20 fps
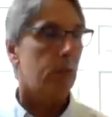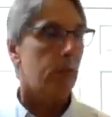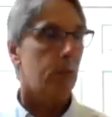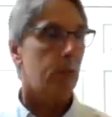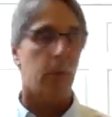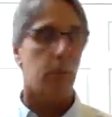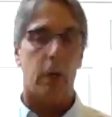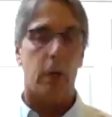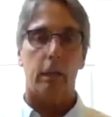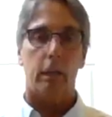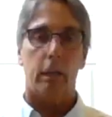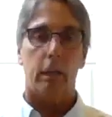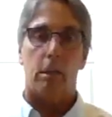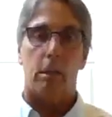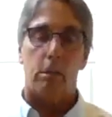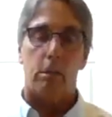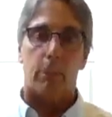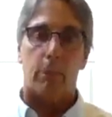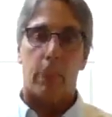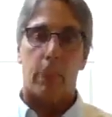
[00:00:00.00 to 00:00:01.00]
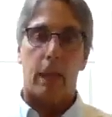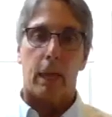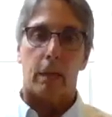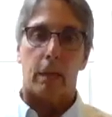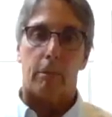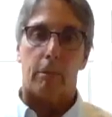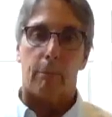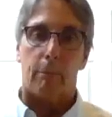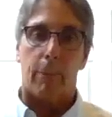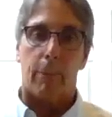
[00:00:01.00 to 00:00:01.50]
So
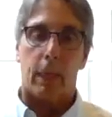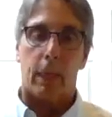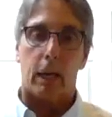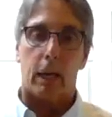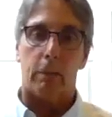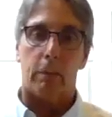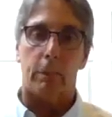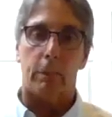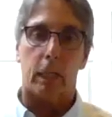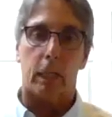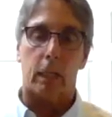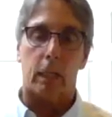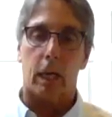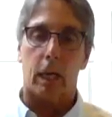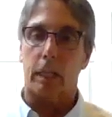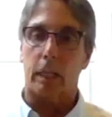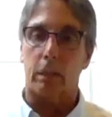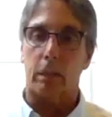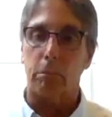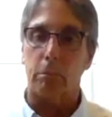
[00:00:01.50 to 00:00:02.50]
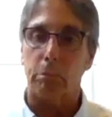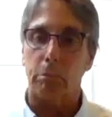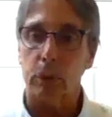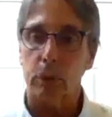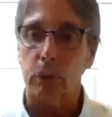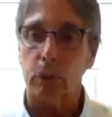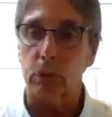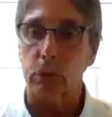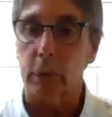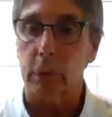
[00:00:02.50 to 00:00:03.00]
I'm going to kind of
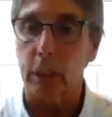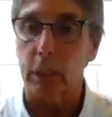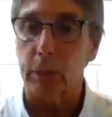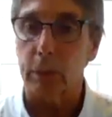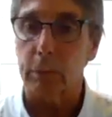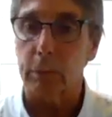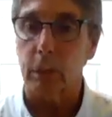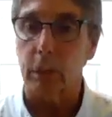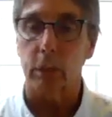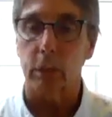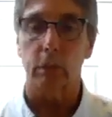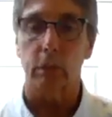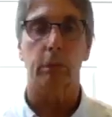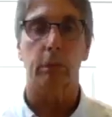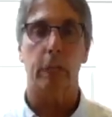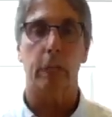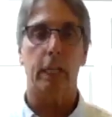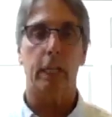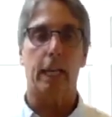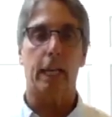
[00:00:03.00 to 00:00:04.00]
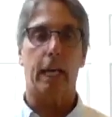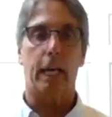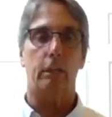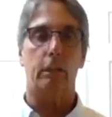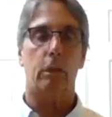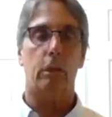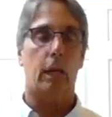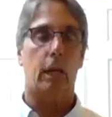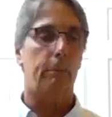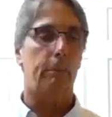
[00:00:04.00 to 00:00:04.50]
push through this because we're running out
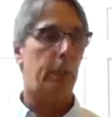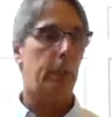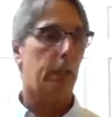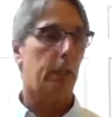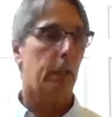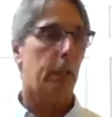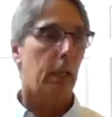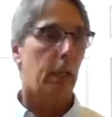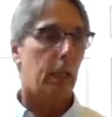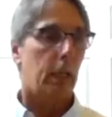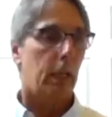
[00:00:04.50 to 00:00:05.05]
of time here.